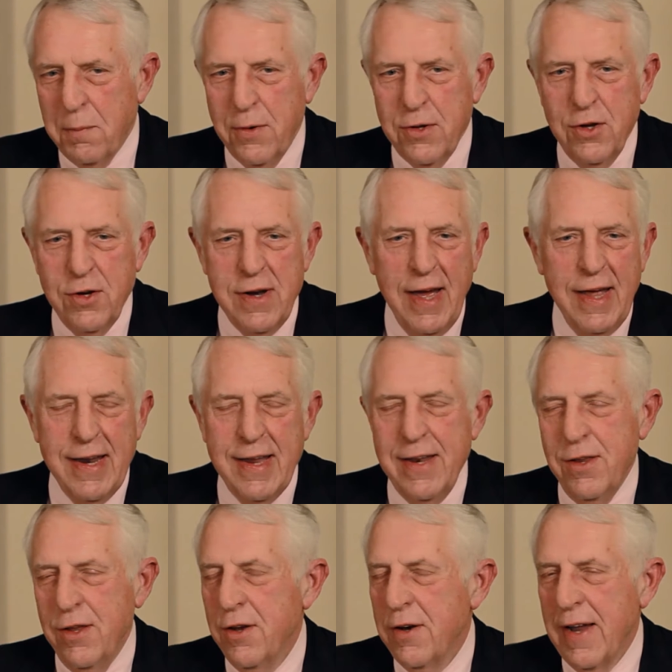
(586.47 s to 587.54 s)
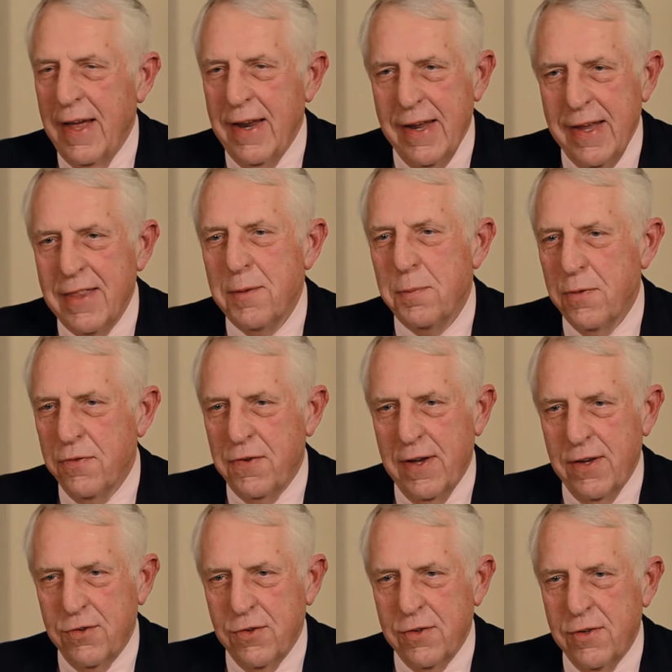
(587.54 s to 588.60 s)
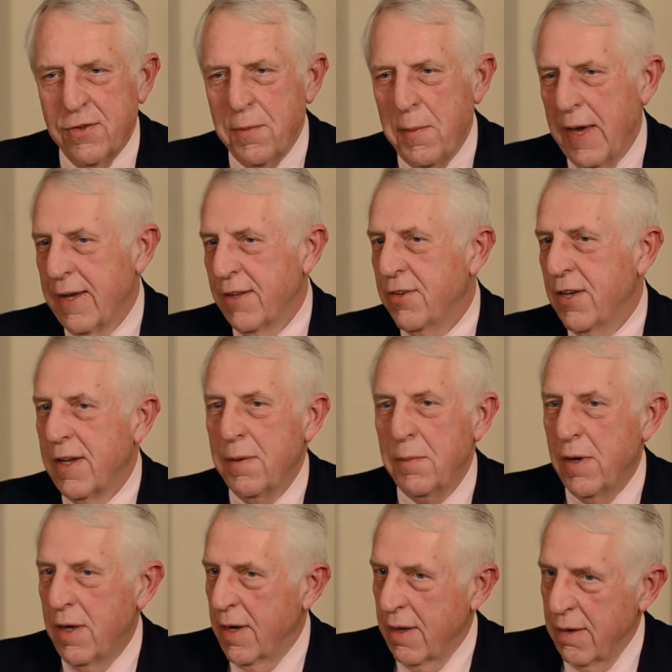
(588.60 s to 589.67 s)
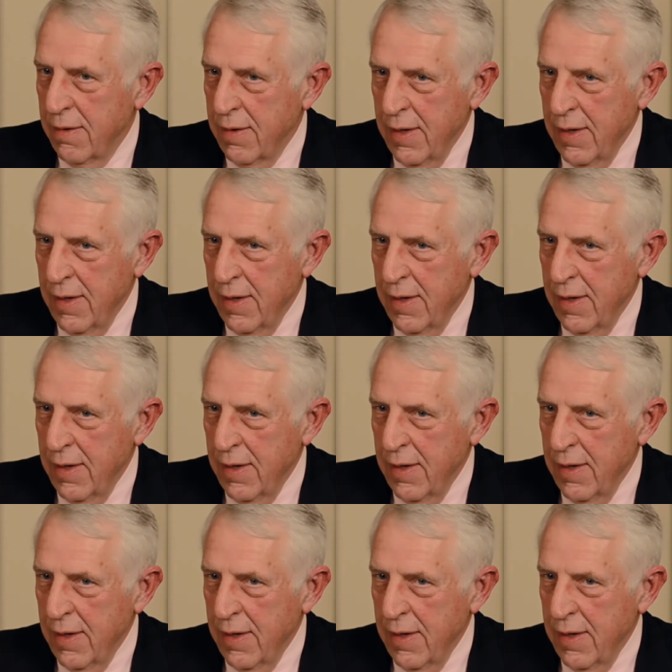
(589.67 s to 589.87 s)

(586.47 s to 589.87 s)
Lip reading: but you're not in the profession to make a ton of money.